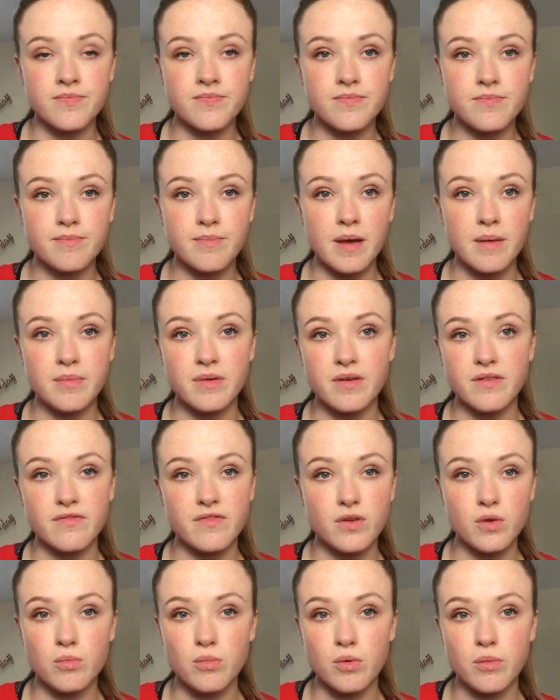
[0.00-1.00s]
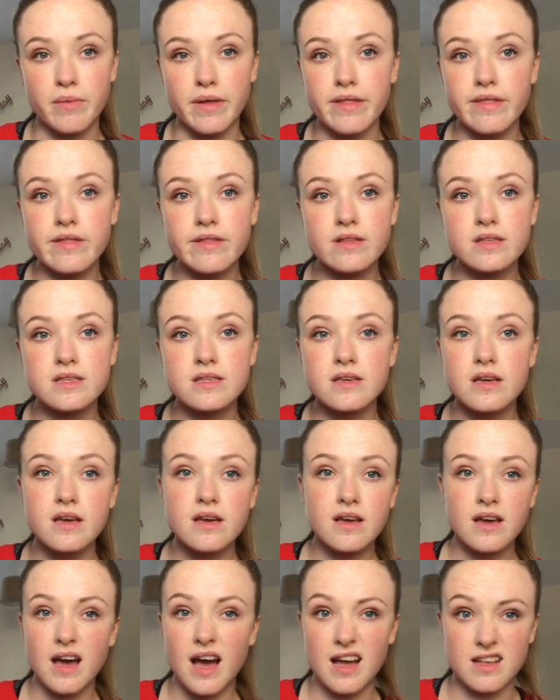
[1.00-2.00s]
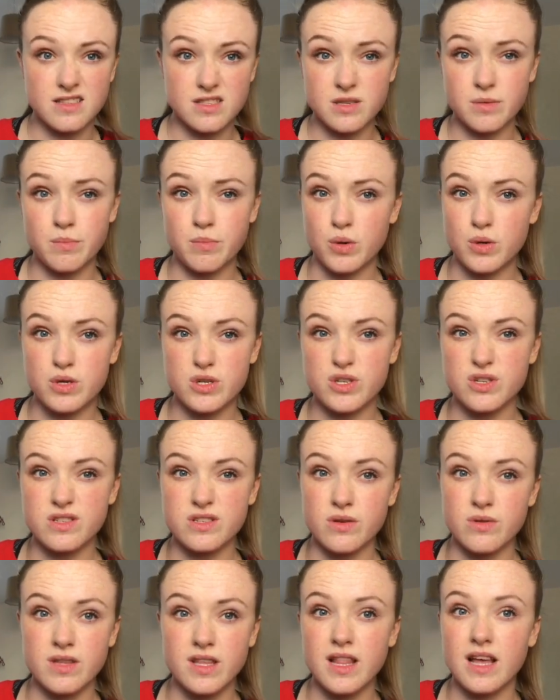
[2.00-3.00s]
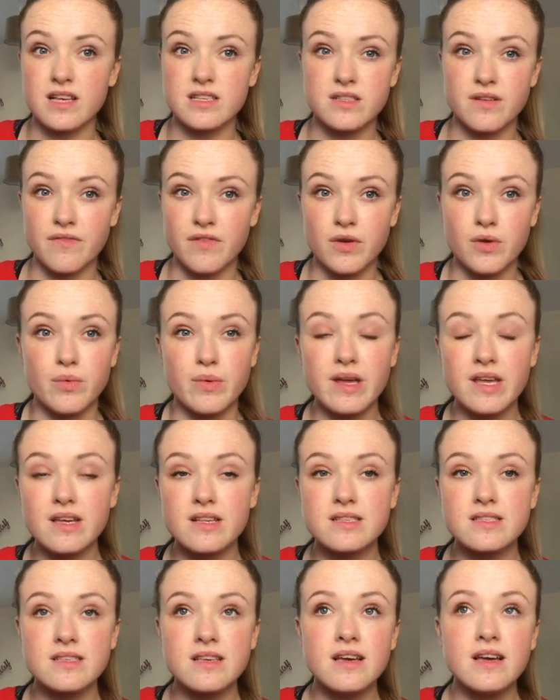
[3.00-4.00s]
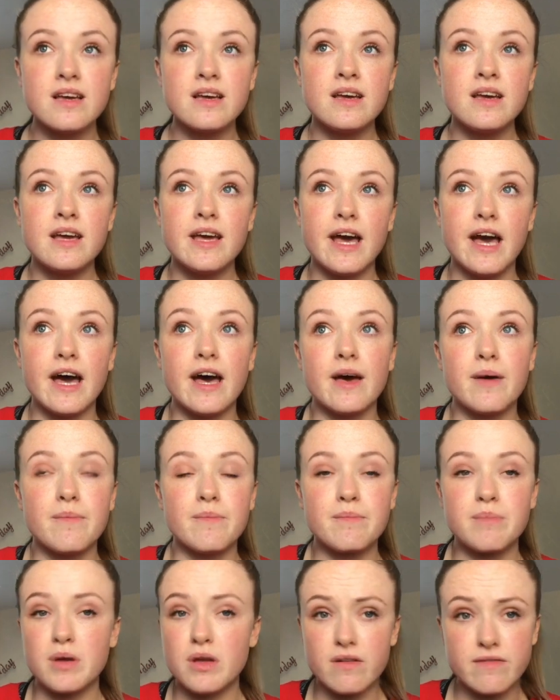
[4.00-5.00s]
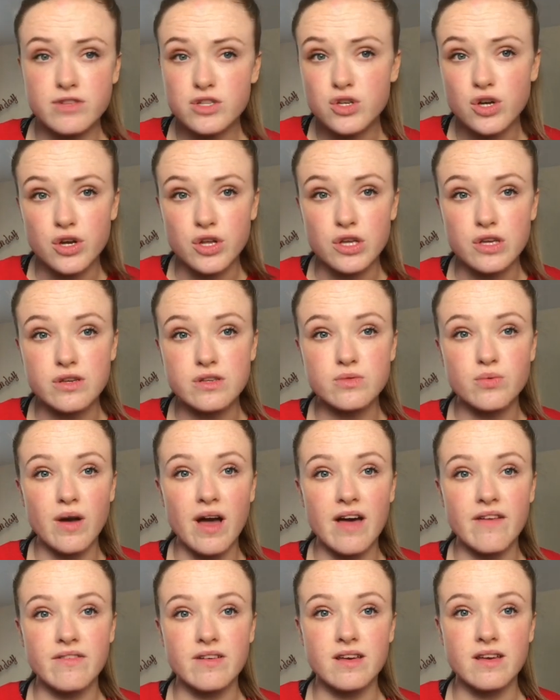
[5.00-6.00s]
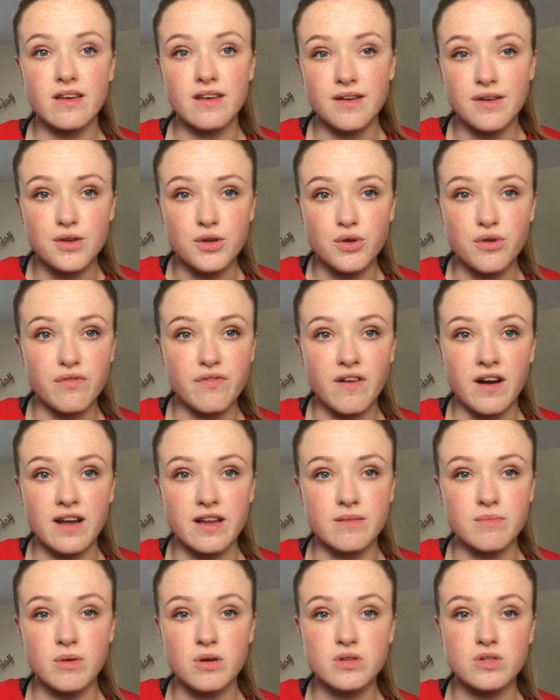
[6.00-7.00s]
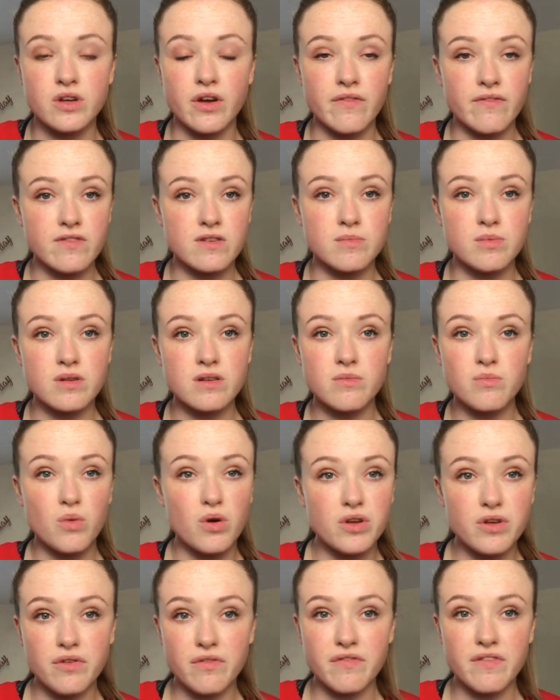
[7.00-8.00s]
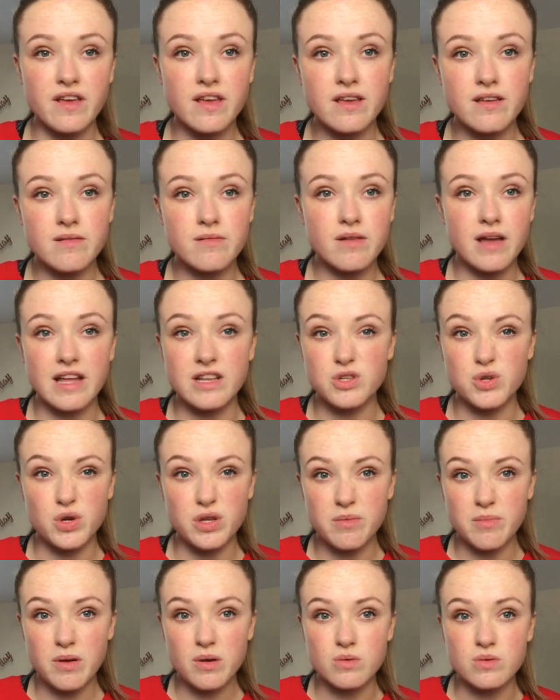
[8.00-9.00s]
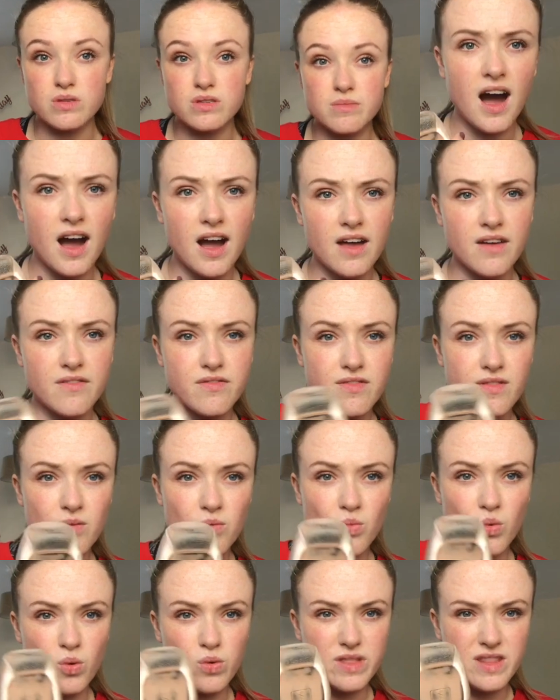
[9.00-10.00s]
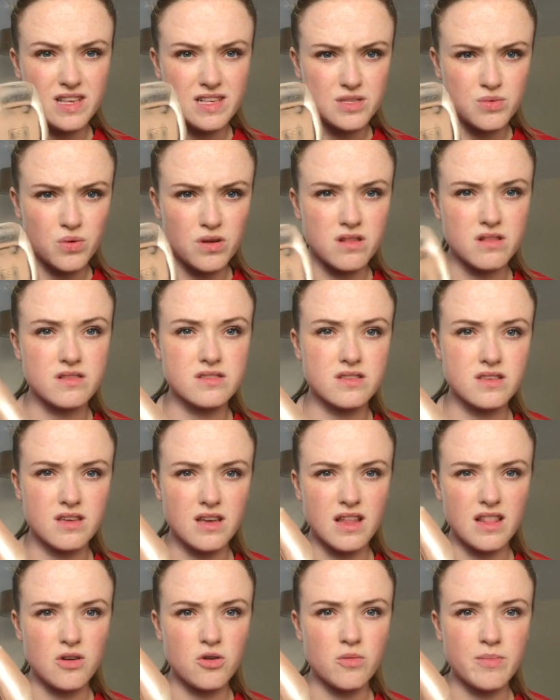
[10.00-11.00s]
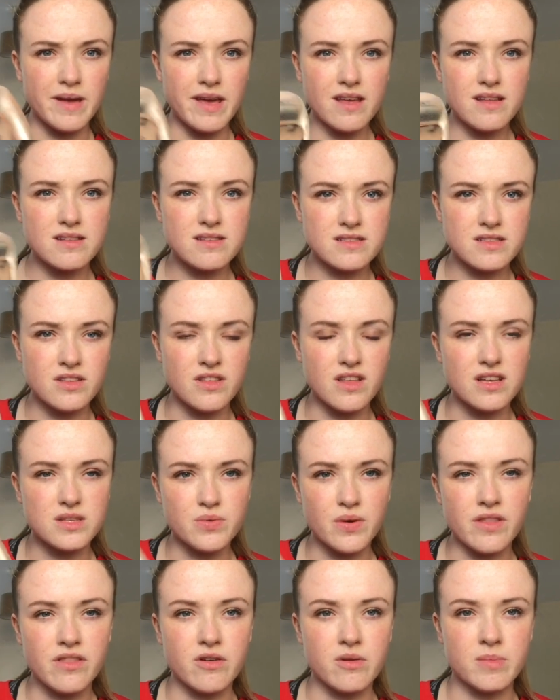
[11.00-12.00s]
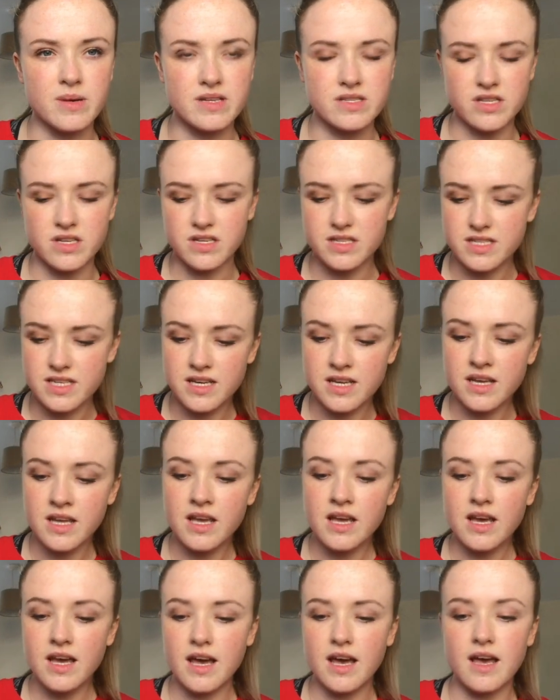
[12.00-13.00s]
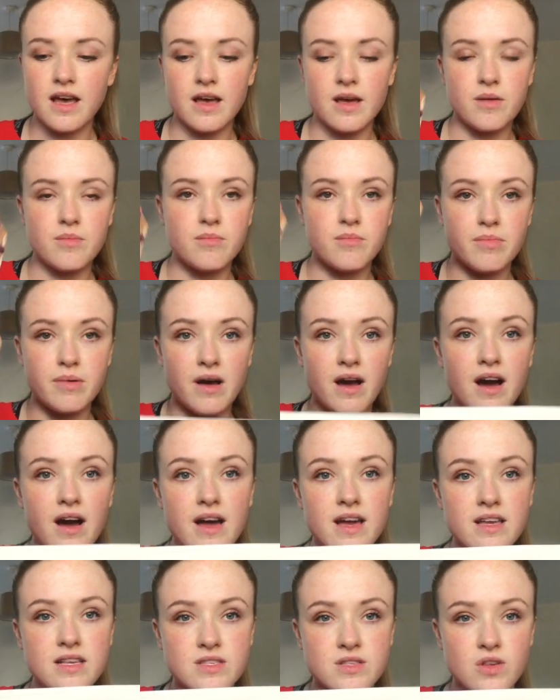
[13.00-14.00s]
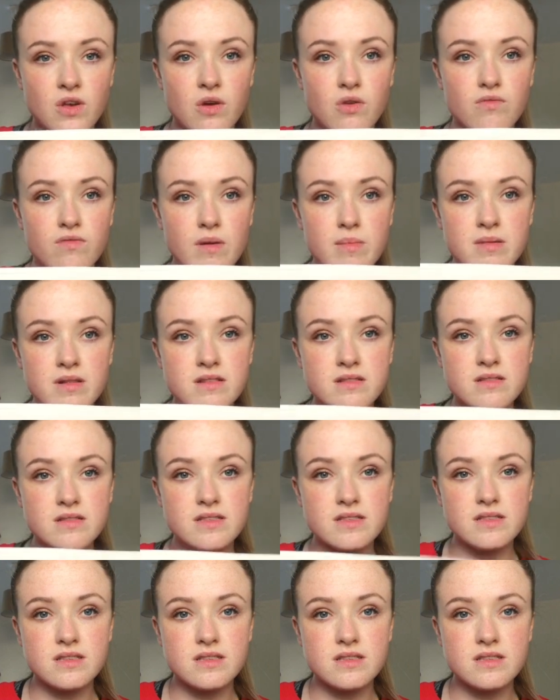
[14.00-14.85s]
maybe a few more months, as some pointe shoes only last a few weeks. But you've just got to use whatever you find most comfortable and what your feet enjoy the most. I've worn these ones a little bit, so that's why they're a bit dirty. But I sew ribbons